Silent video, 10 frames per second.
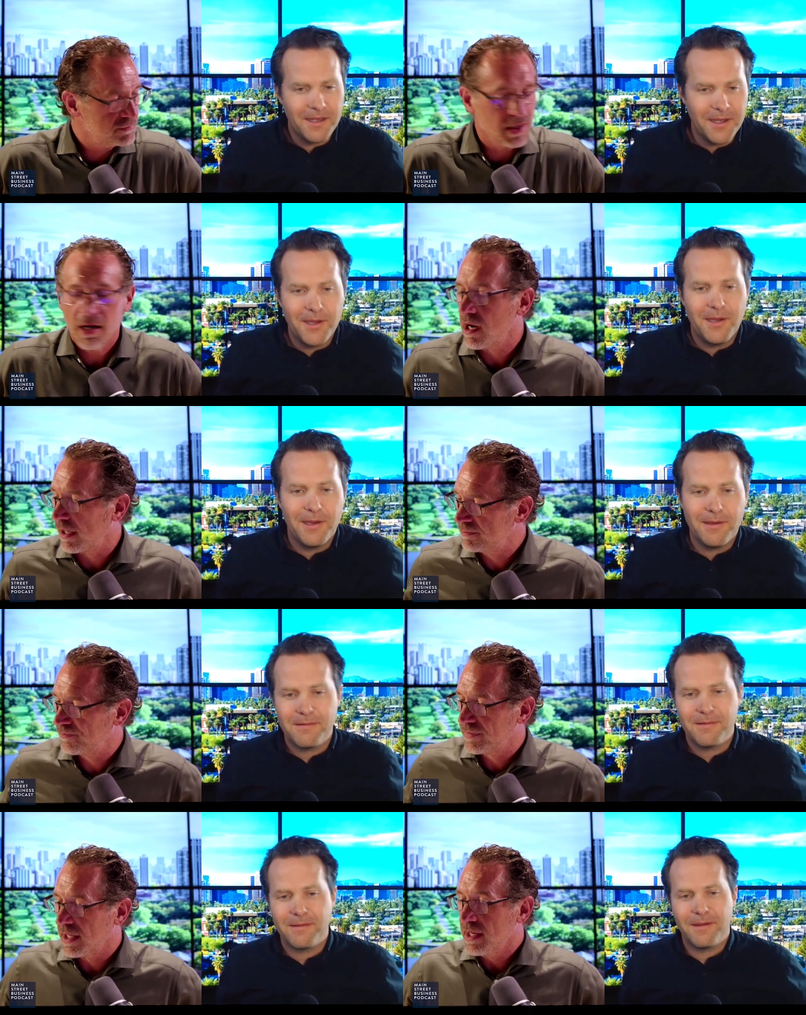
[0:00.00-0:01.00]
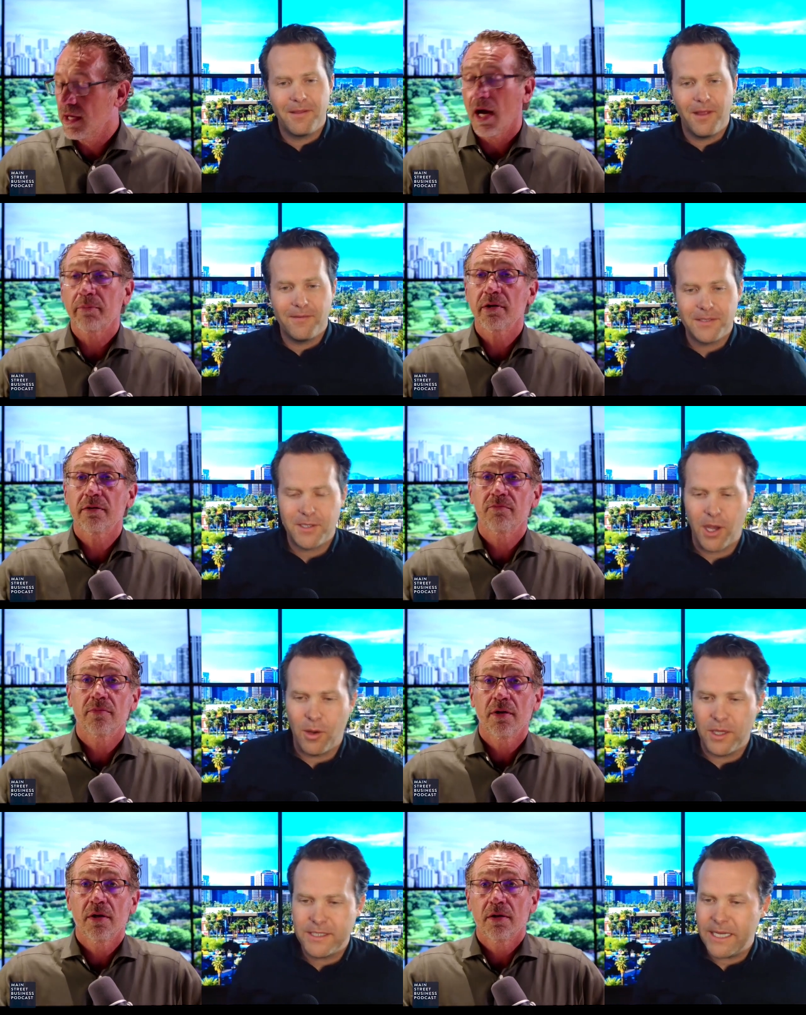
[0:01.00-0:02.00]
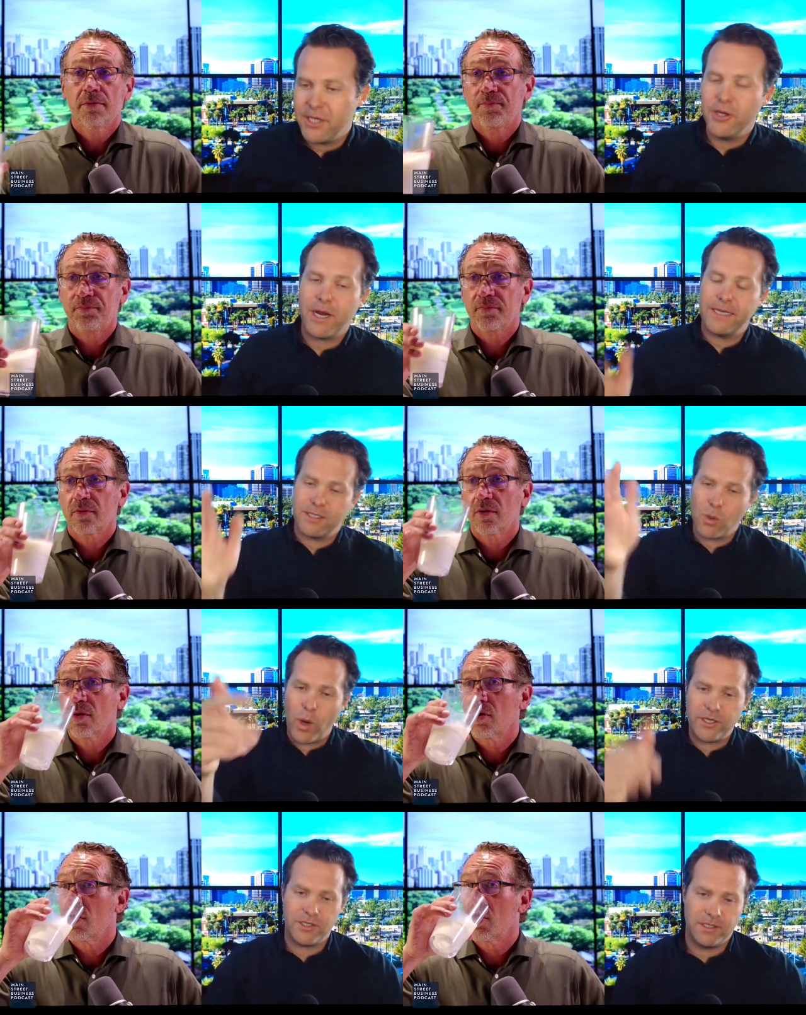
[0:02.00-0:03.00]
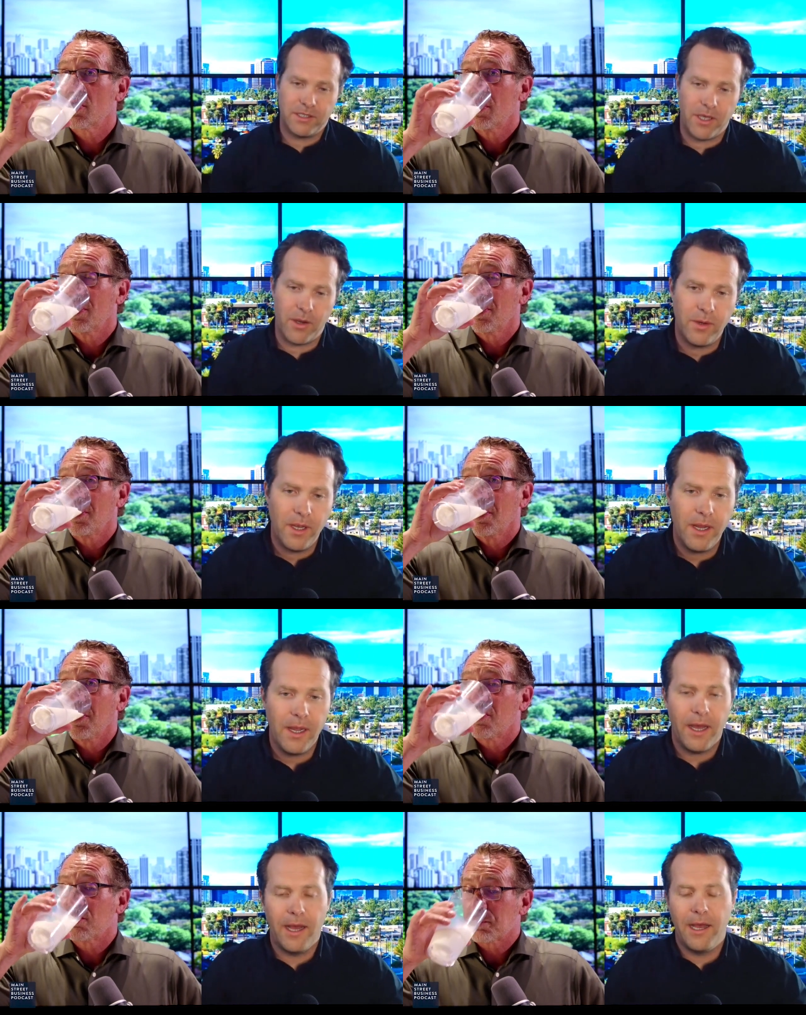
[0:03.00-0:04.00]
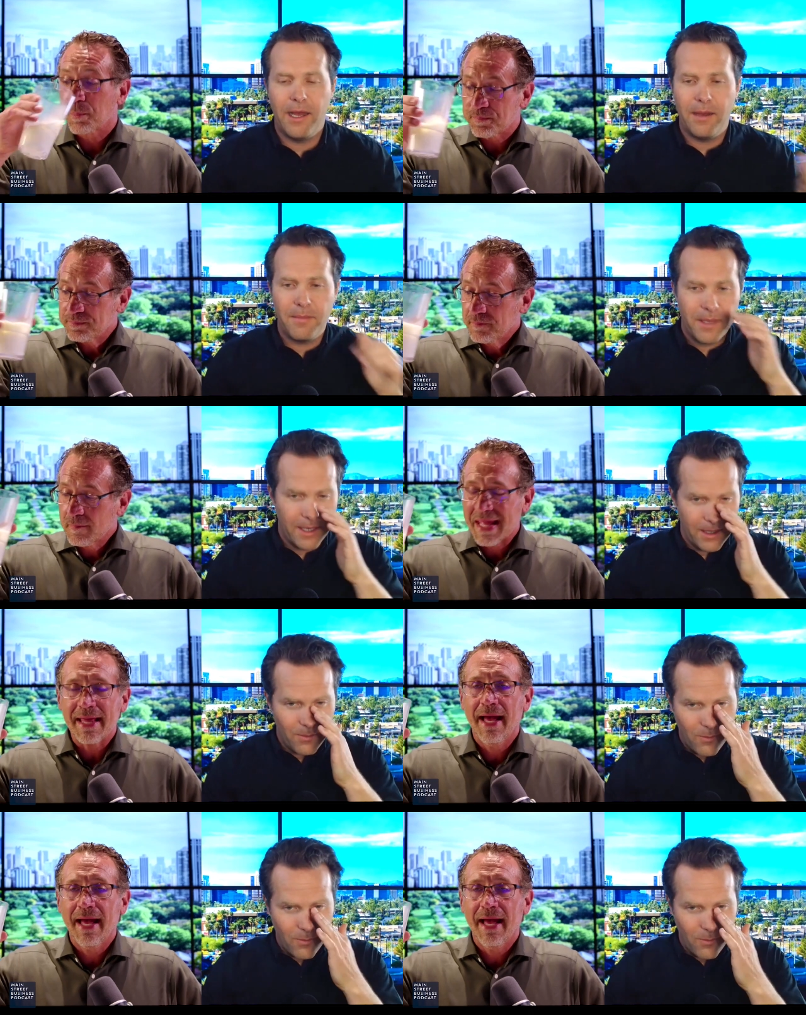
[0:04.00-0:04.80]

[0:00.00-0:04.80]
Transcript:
Speaker 1: lie. All right. I gonna, So let's get into your guys' questions, though. Um, and